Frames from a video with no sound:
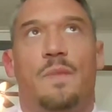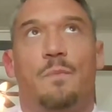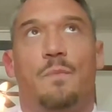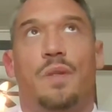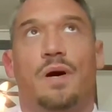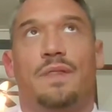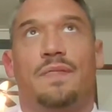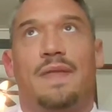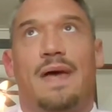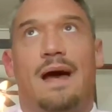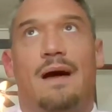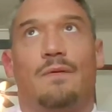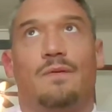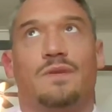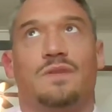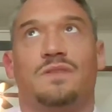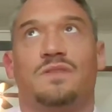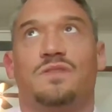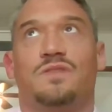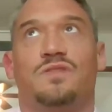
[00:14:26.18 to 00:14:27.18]
but that
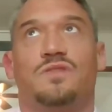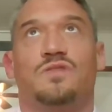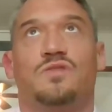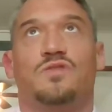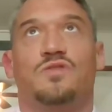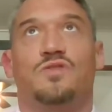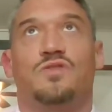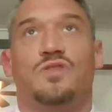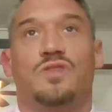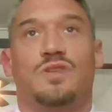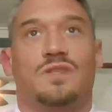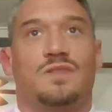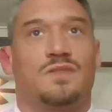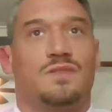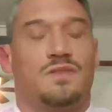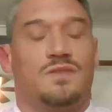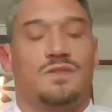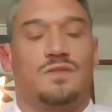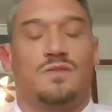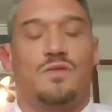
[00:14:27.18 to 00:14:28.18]
was
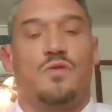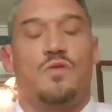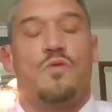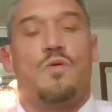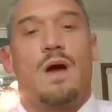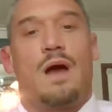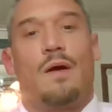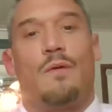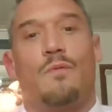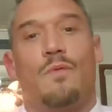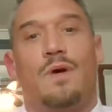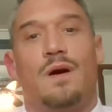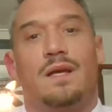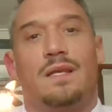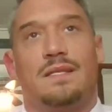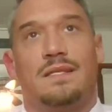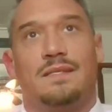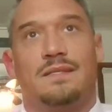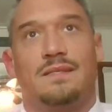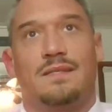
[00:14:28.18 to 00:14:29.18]
just who I
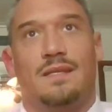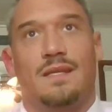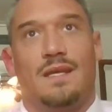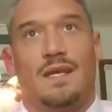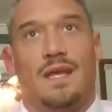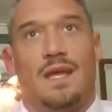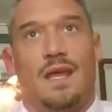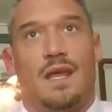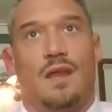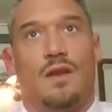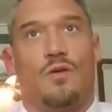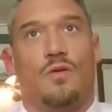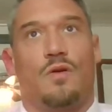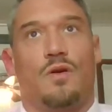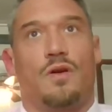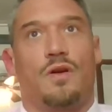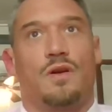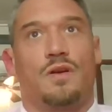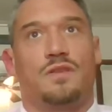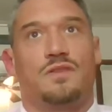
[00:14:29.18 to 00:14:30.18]
was in
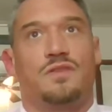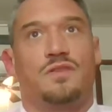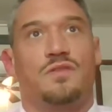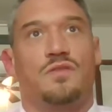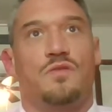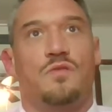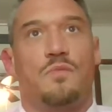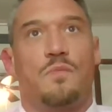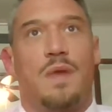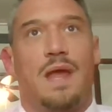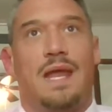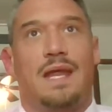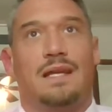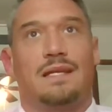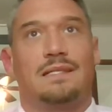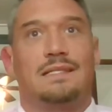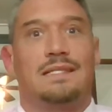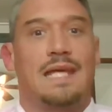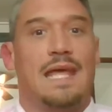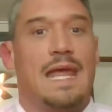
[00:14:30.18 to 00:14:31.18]
order to
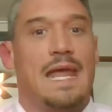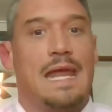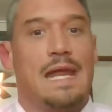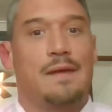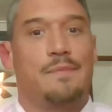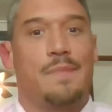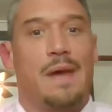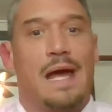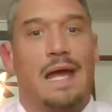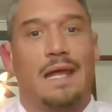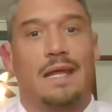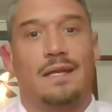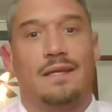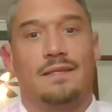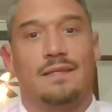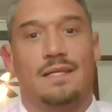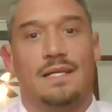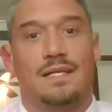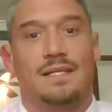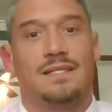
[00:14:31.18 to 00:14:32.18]
maintain my
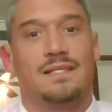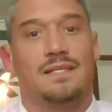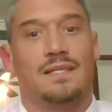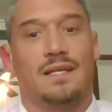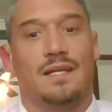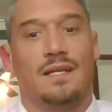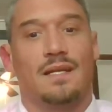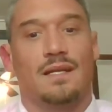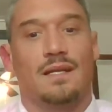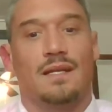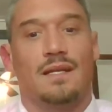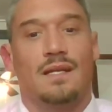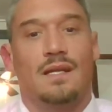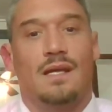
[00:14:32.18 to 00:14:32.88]
addiction.